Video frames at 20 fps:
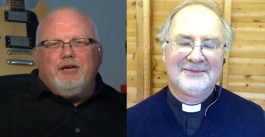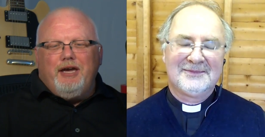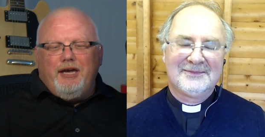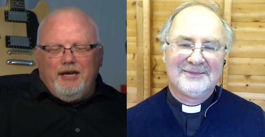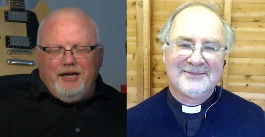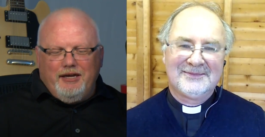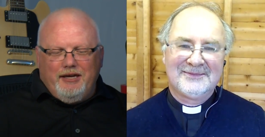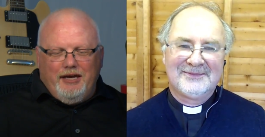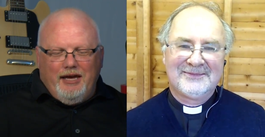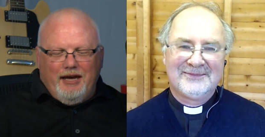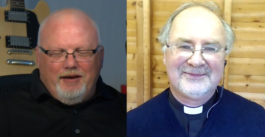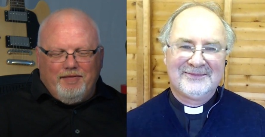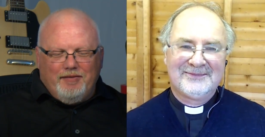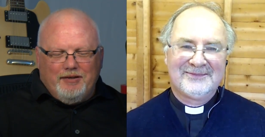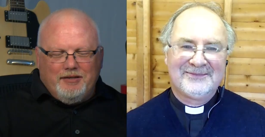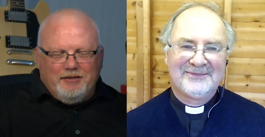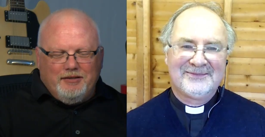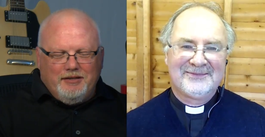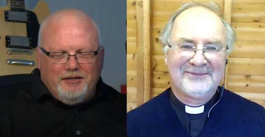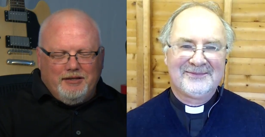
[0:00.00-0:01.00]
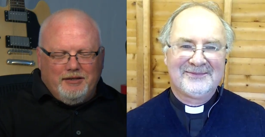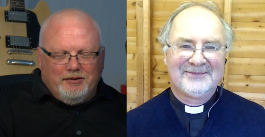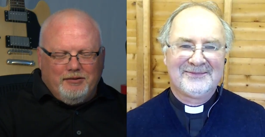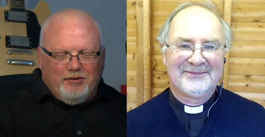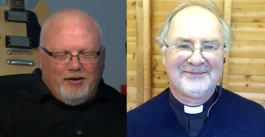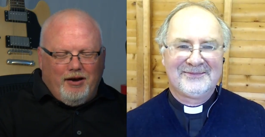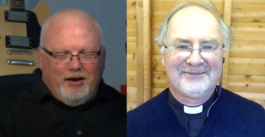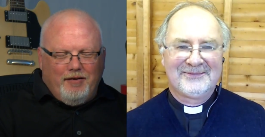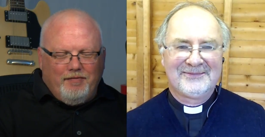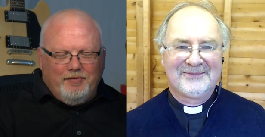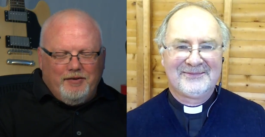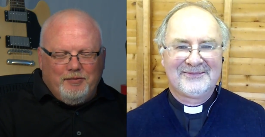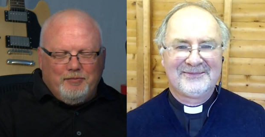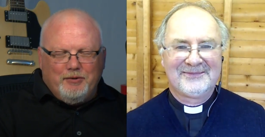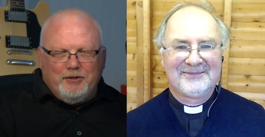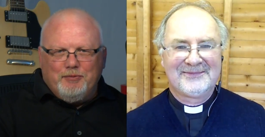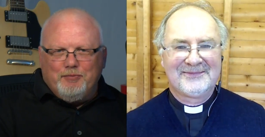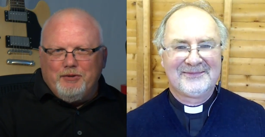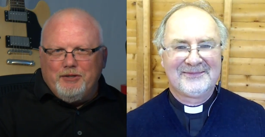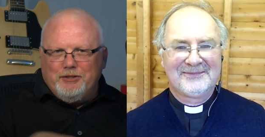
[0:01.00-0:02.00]
Speaker 1: okay, Gavin. You know, often
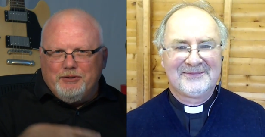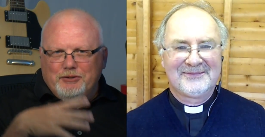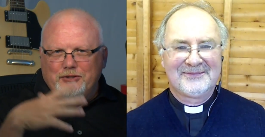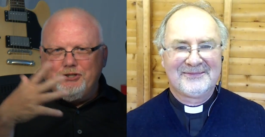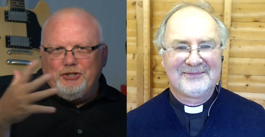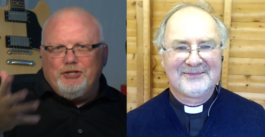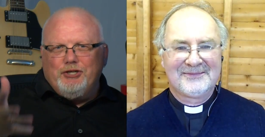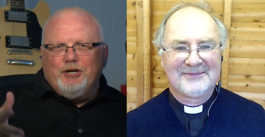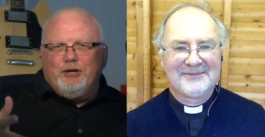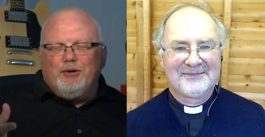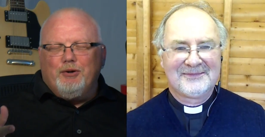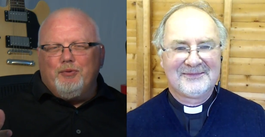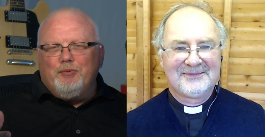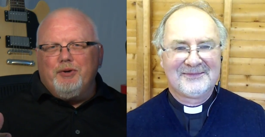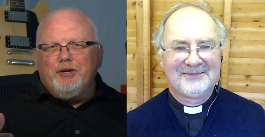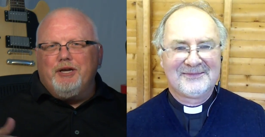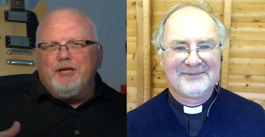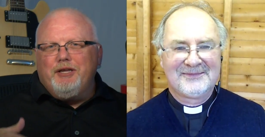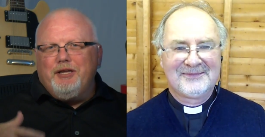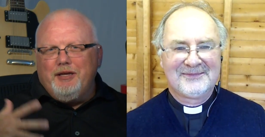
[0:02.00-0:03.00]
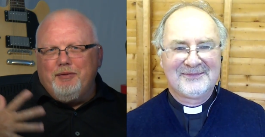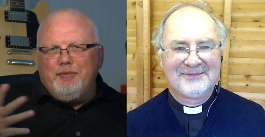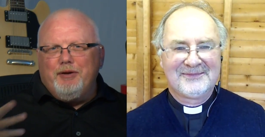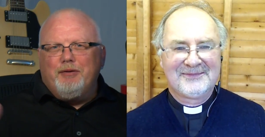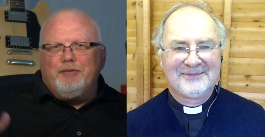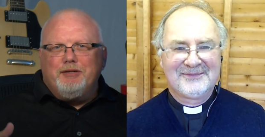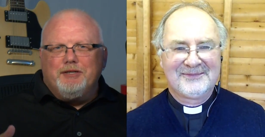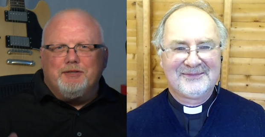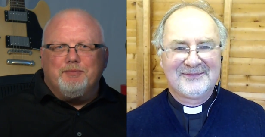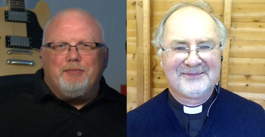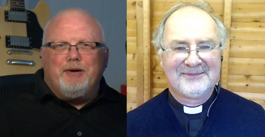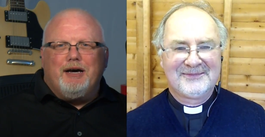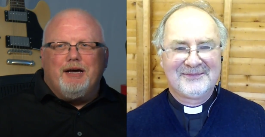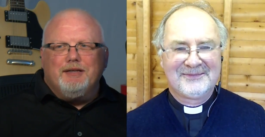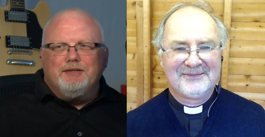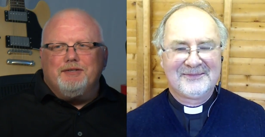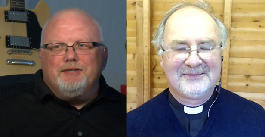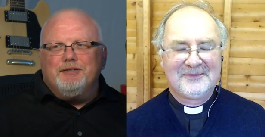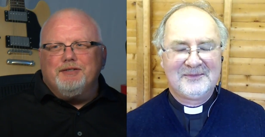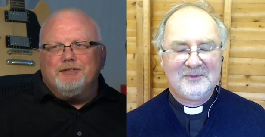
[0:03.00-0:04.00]
when we do a show, we get email
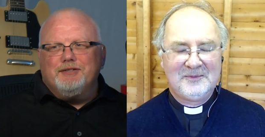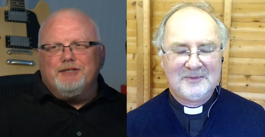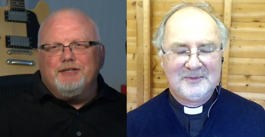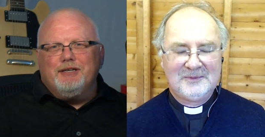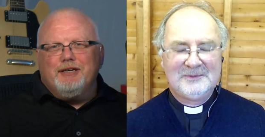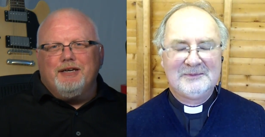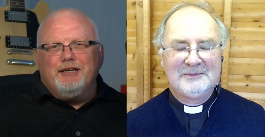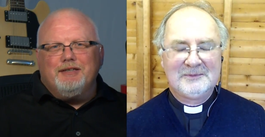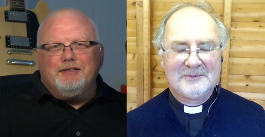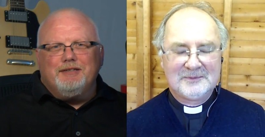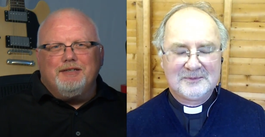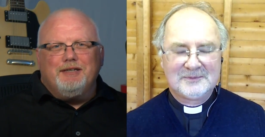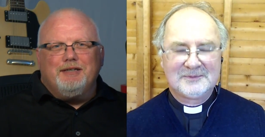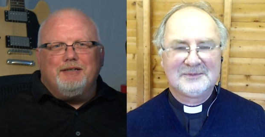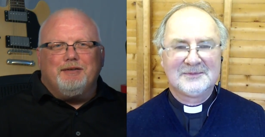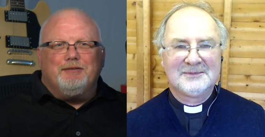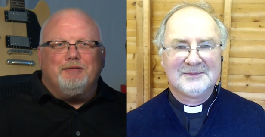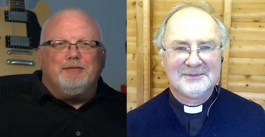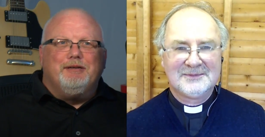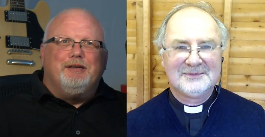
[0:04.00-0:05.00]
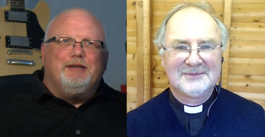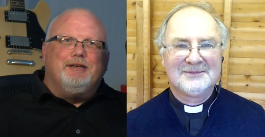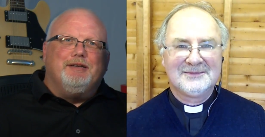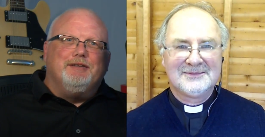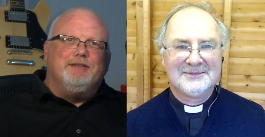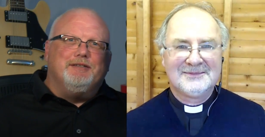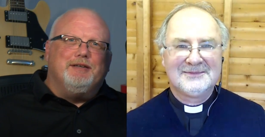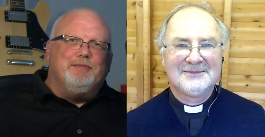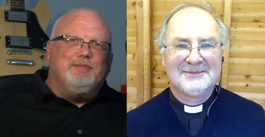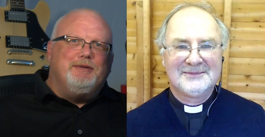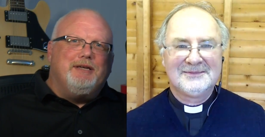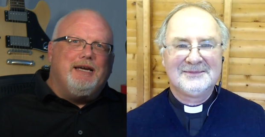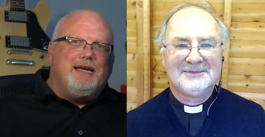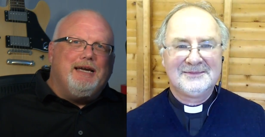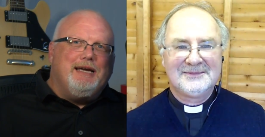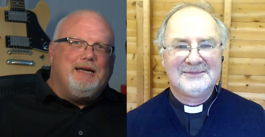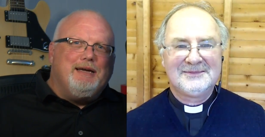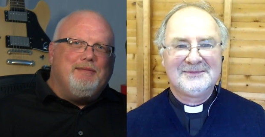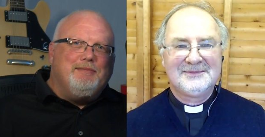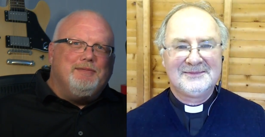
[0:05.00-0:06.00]
responses, and you know,
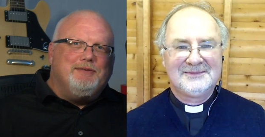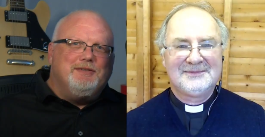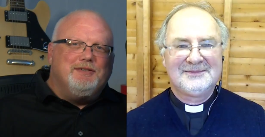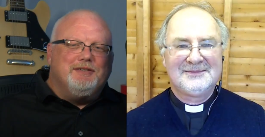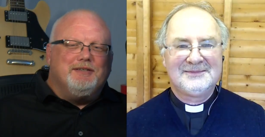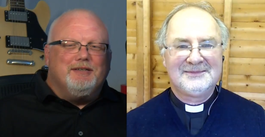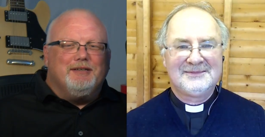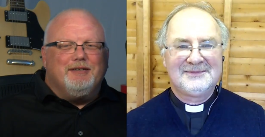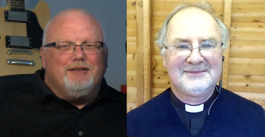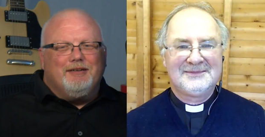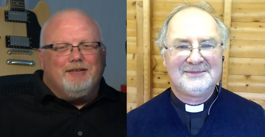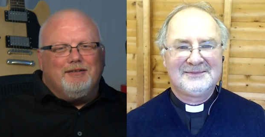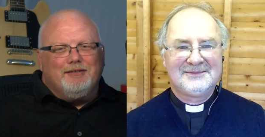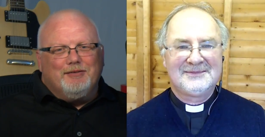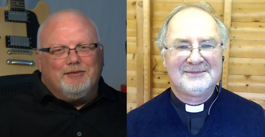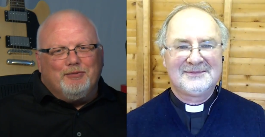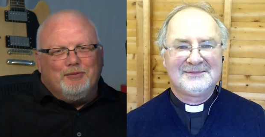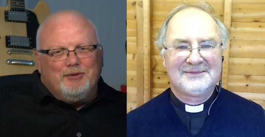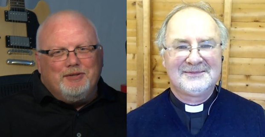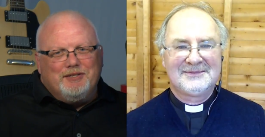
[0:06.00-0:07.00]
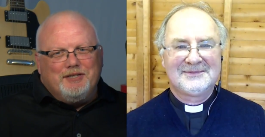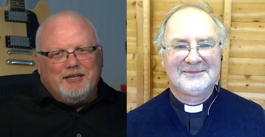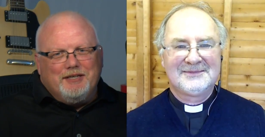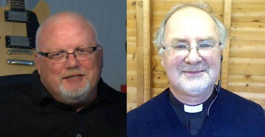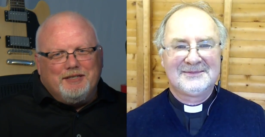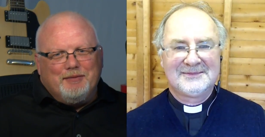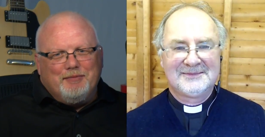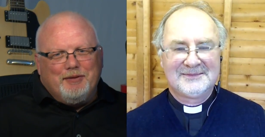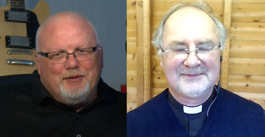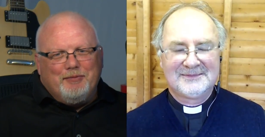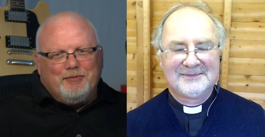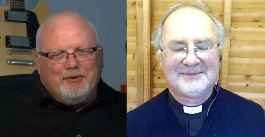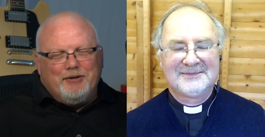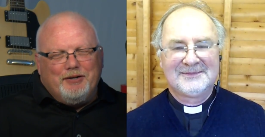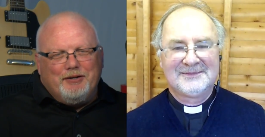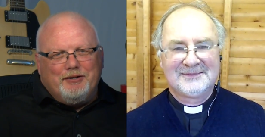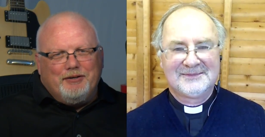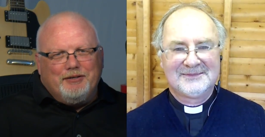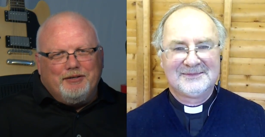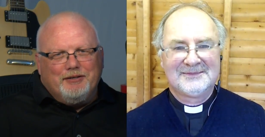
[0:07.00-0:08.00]
sometimes we say something
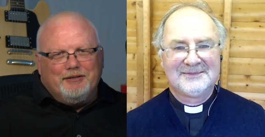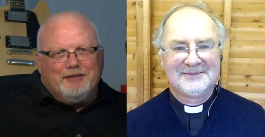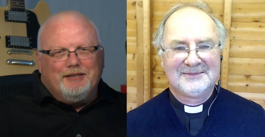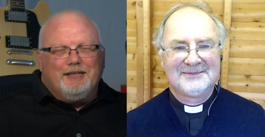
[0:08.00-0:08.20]
weird,